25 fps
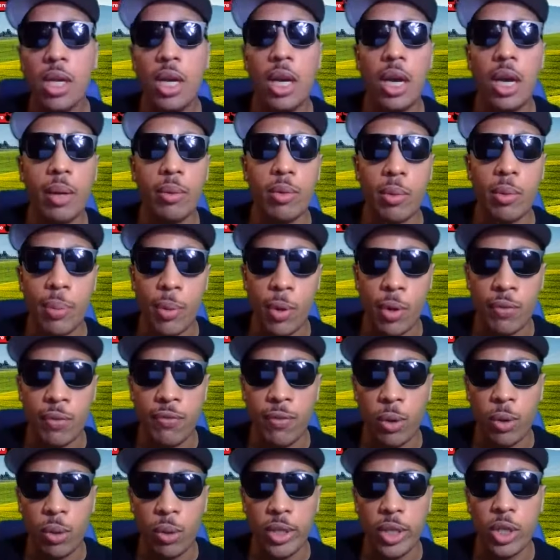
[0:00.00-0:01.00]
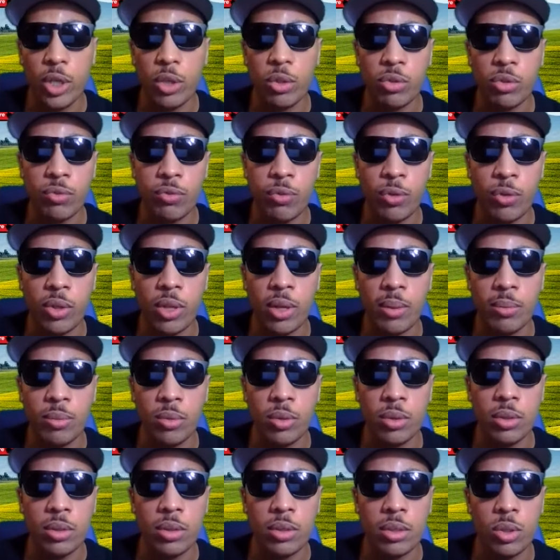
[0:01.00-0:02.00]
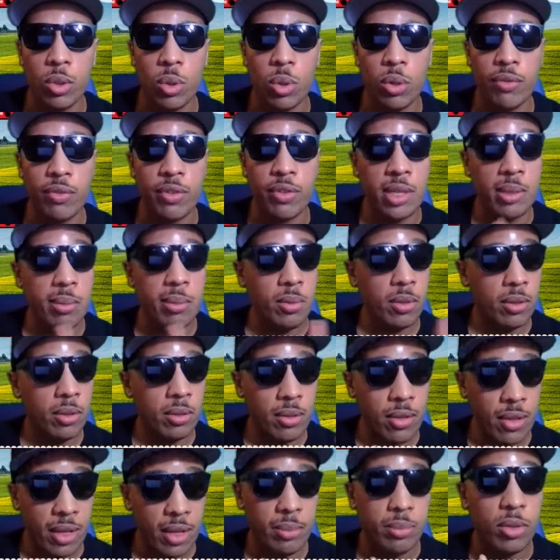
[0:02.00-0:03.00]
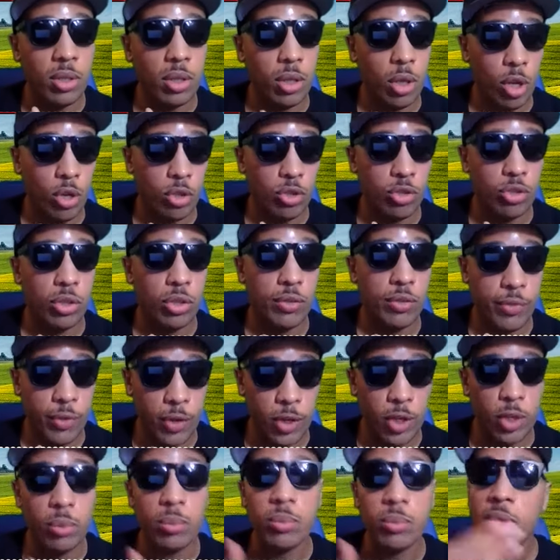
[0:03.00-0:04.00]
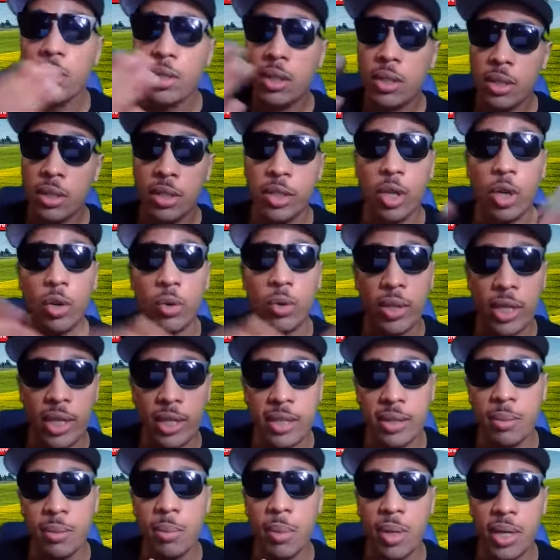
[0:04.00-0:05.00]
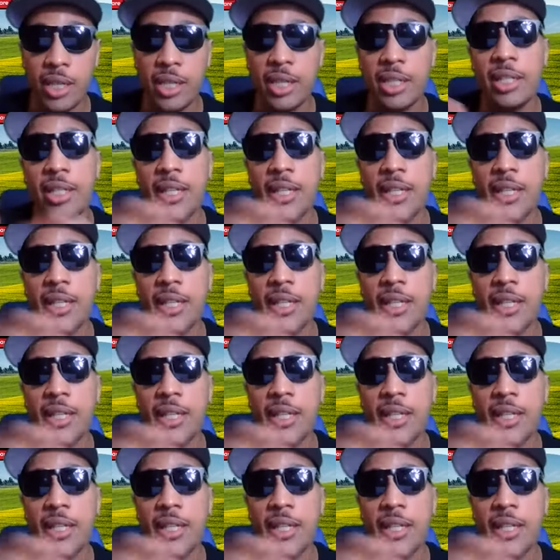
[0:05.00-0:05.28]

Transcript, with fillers: uh, the portfolios for them to, in order for them, them to launch their firm. You know, getting the money,